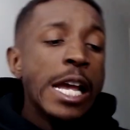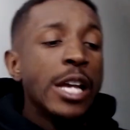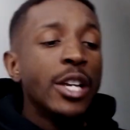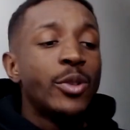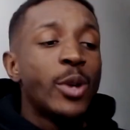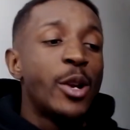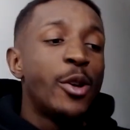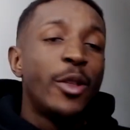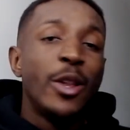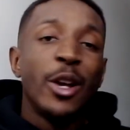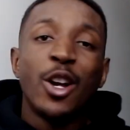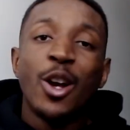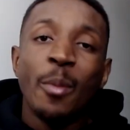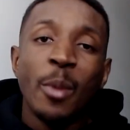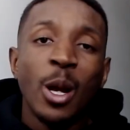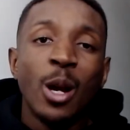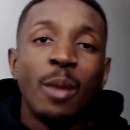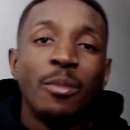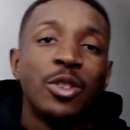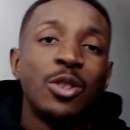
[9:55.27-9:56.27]
So I know that
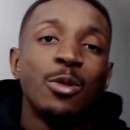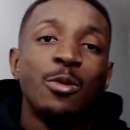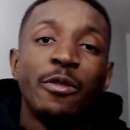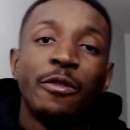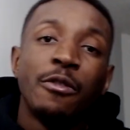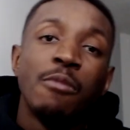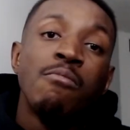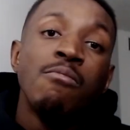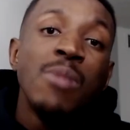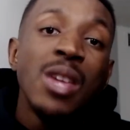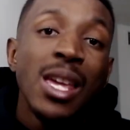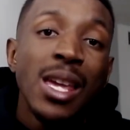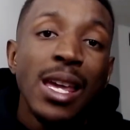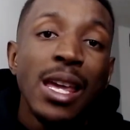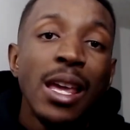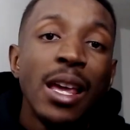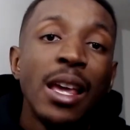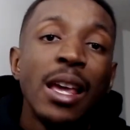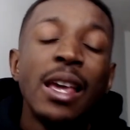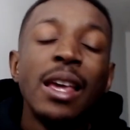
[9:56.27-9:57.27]
coming up soon for
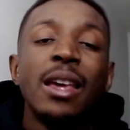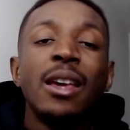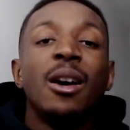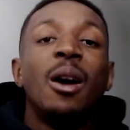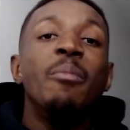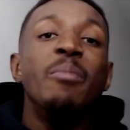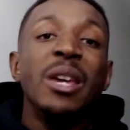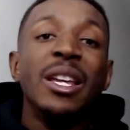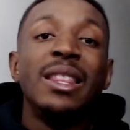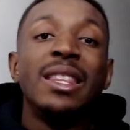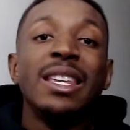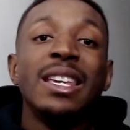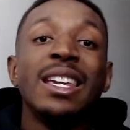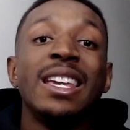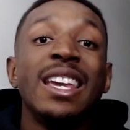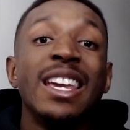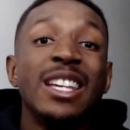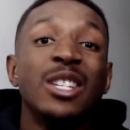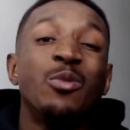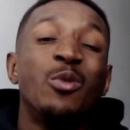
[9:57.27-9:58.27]
me, a big
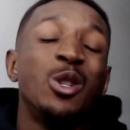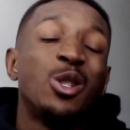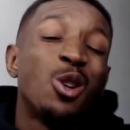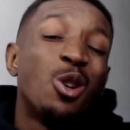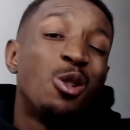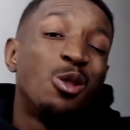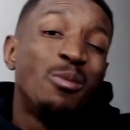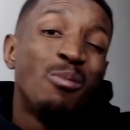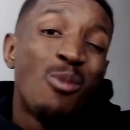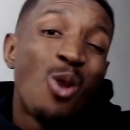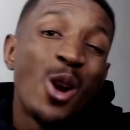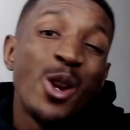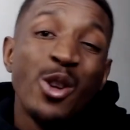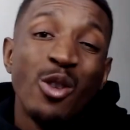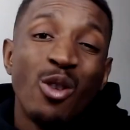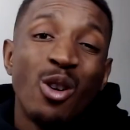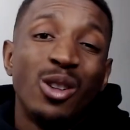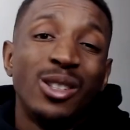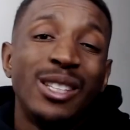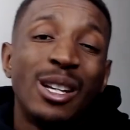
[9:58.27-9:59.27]
thing is what's called Mardi
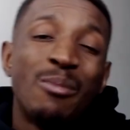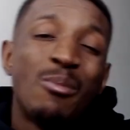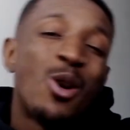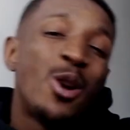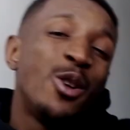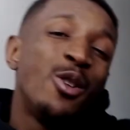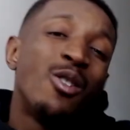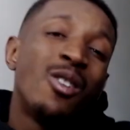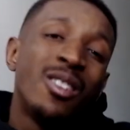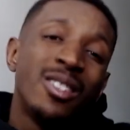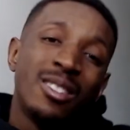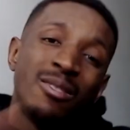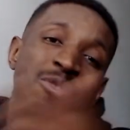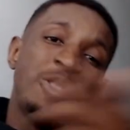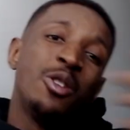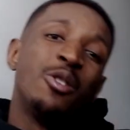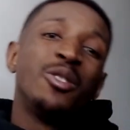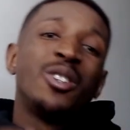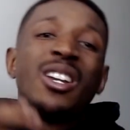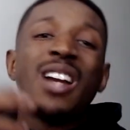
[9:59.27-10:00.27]
Gras. Now, Mardi Gras is,
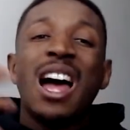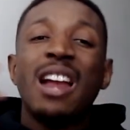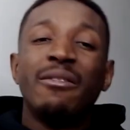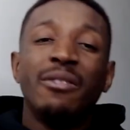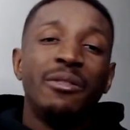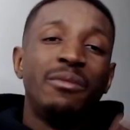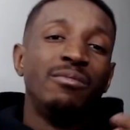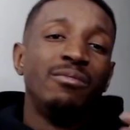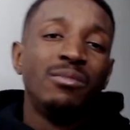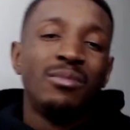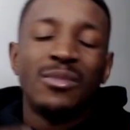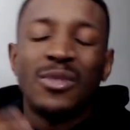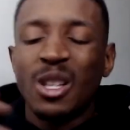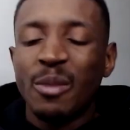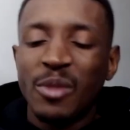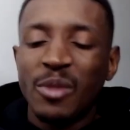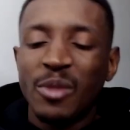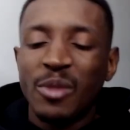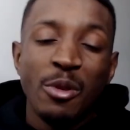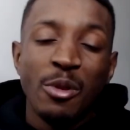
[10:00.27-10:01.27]
kind of
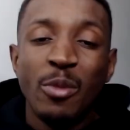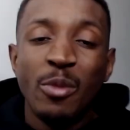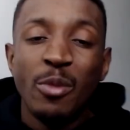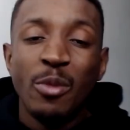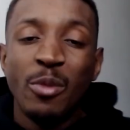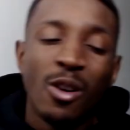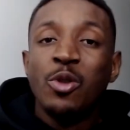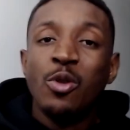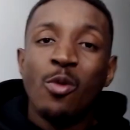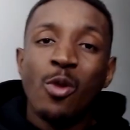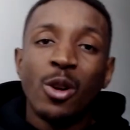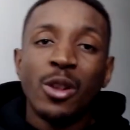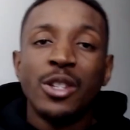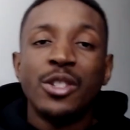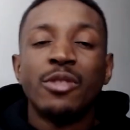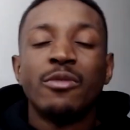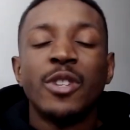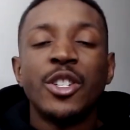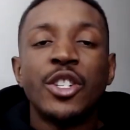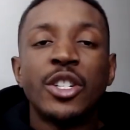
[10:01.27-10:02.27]
something that we put on New
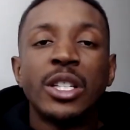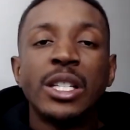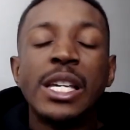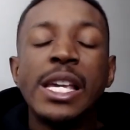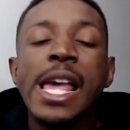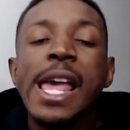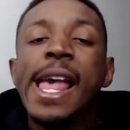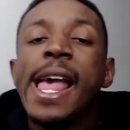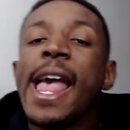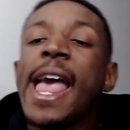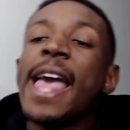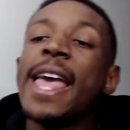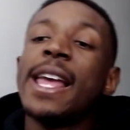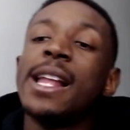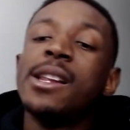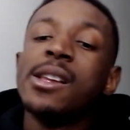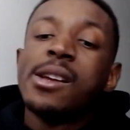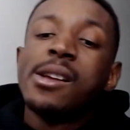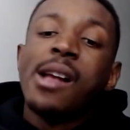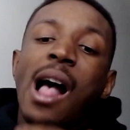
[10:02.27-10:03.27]
Orleans originally.
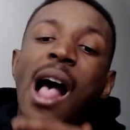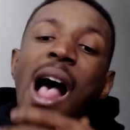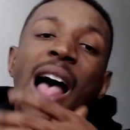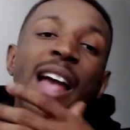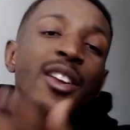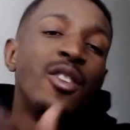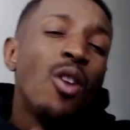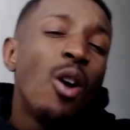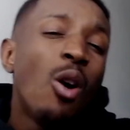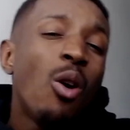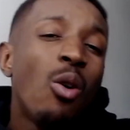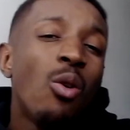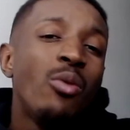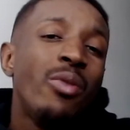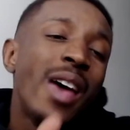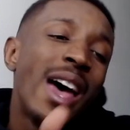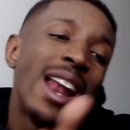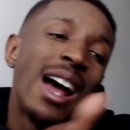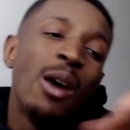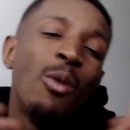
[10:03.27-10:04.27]
And I know
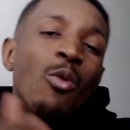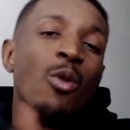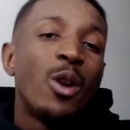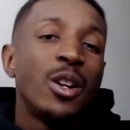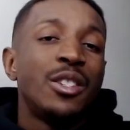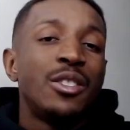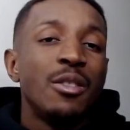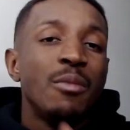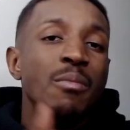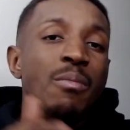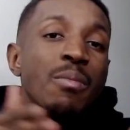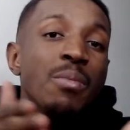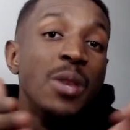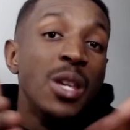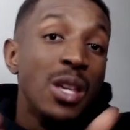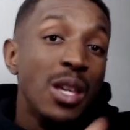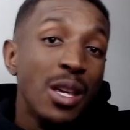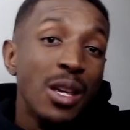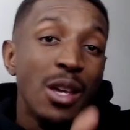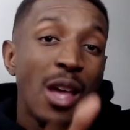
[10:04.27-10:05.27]
that I want to
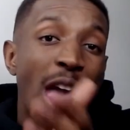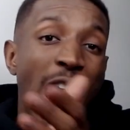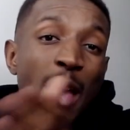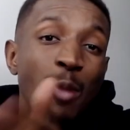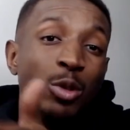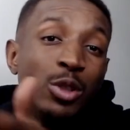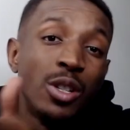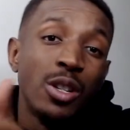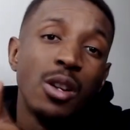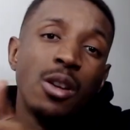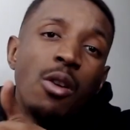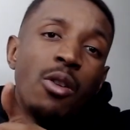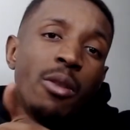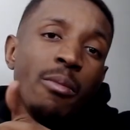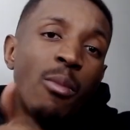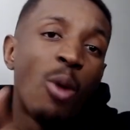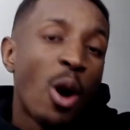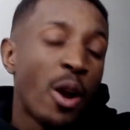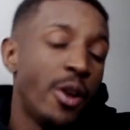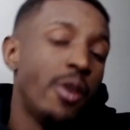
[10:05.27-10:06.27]
be able to go to
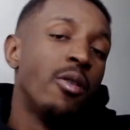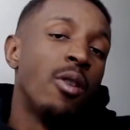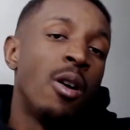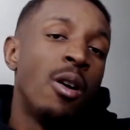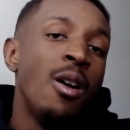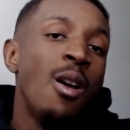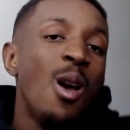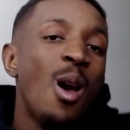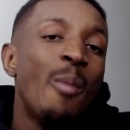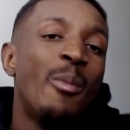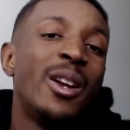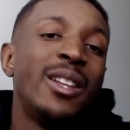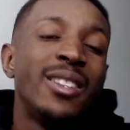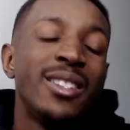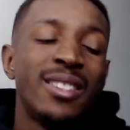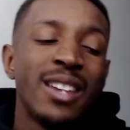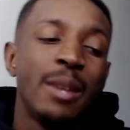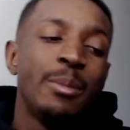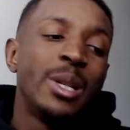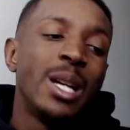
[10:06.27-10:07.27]
Mardi Gras, but at the
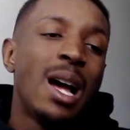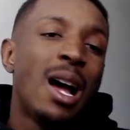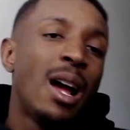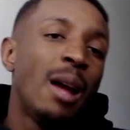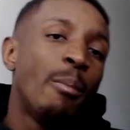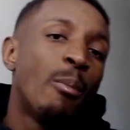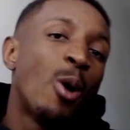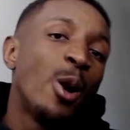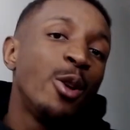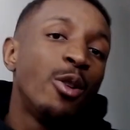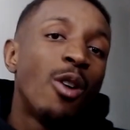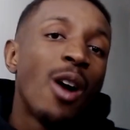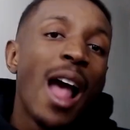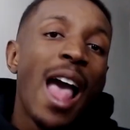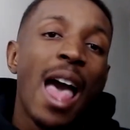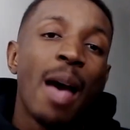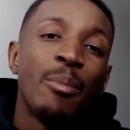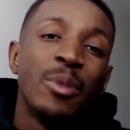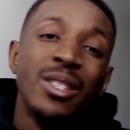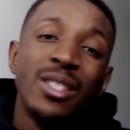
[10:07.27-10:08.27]
same time, Mardi Gras
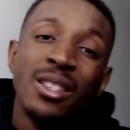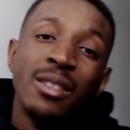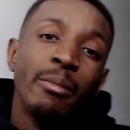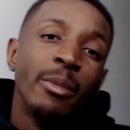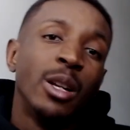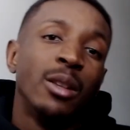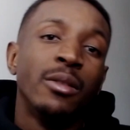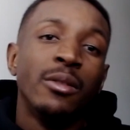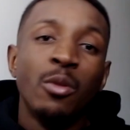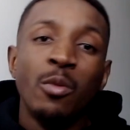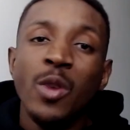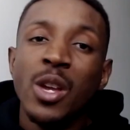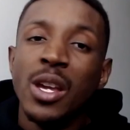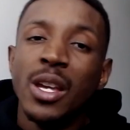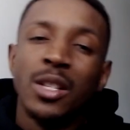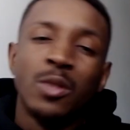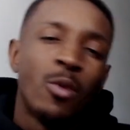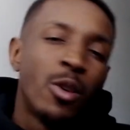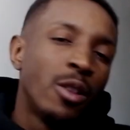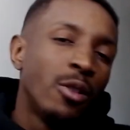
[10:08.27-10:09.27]
happens in the middle of the
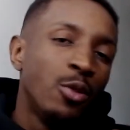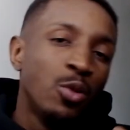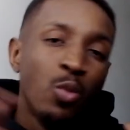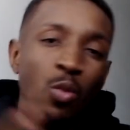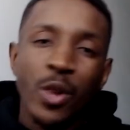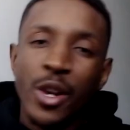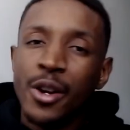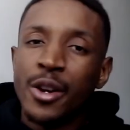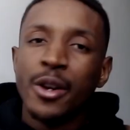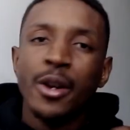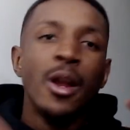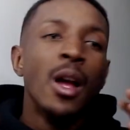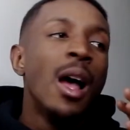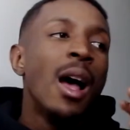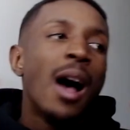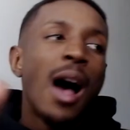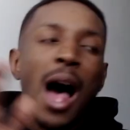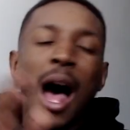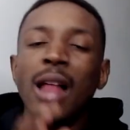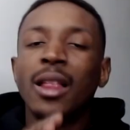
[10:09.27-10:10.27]
week. It's one of those weird
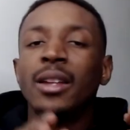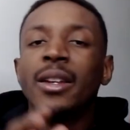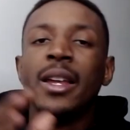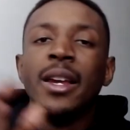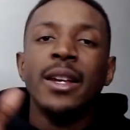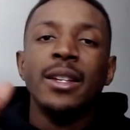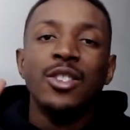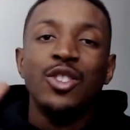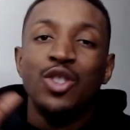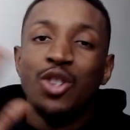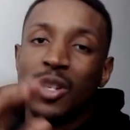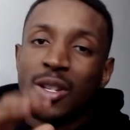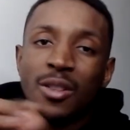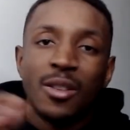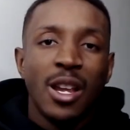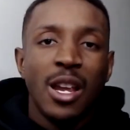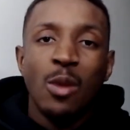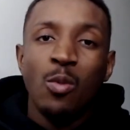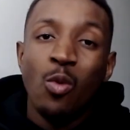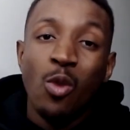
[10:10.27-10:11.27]
holidays
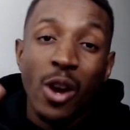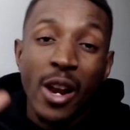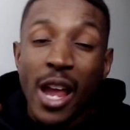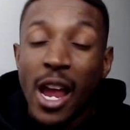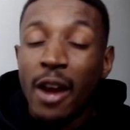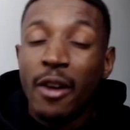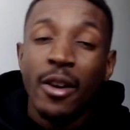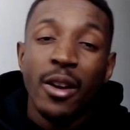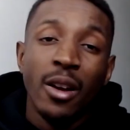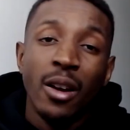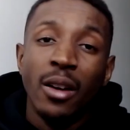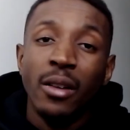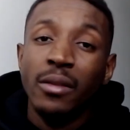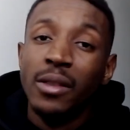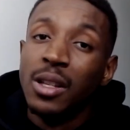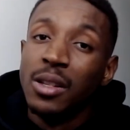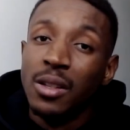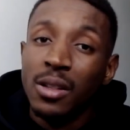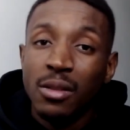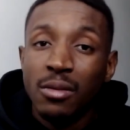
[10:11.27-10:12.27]
just in one area
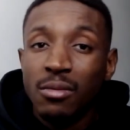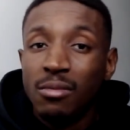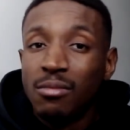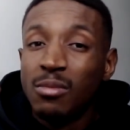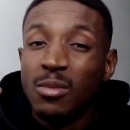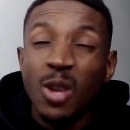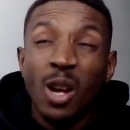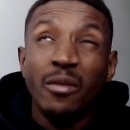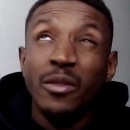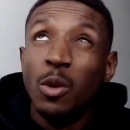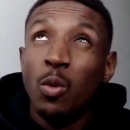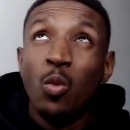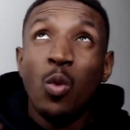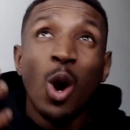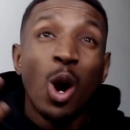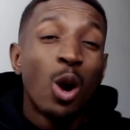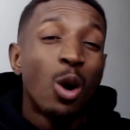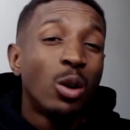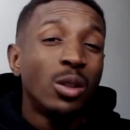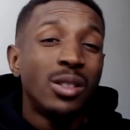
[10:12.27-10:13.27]
of the
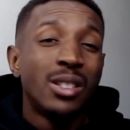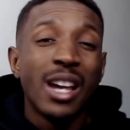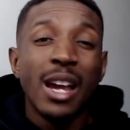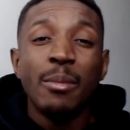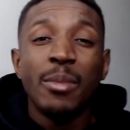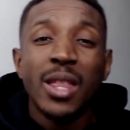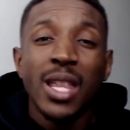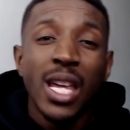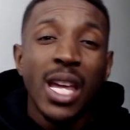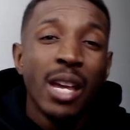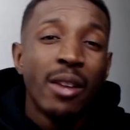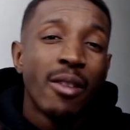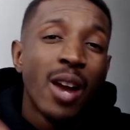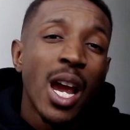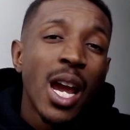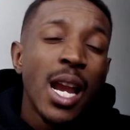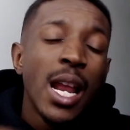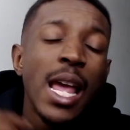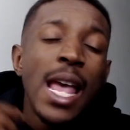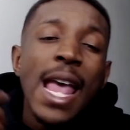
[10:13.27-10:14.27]
world type thing,
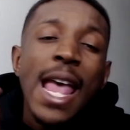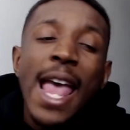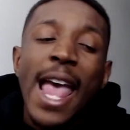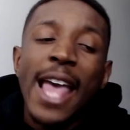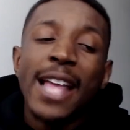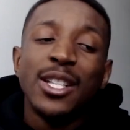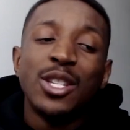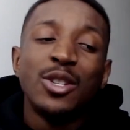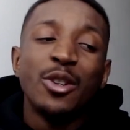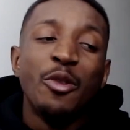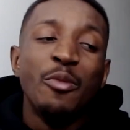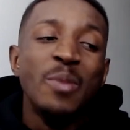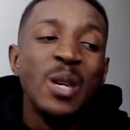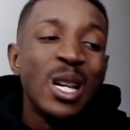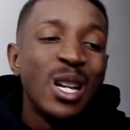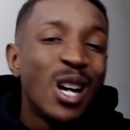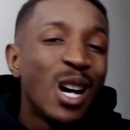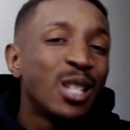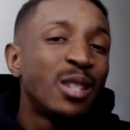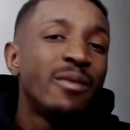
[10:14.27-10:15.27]
right? And so
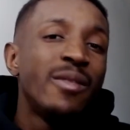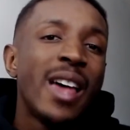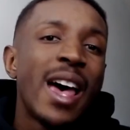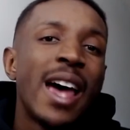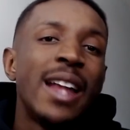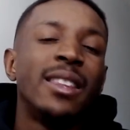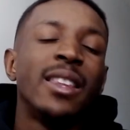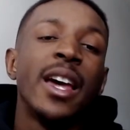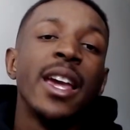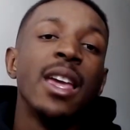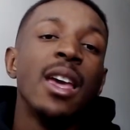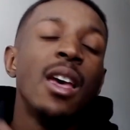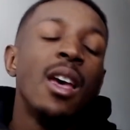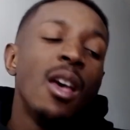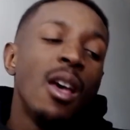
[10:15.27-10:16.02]
because of that, like,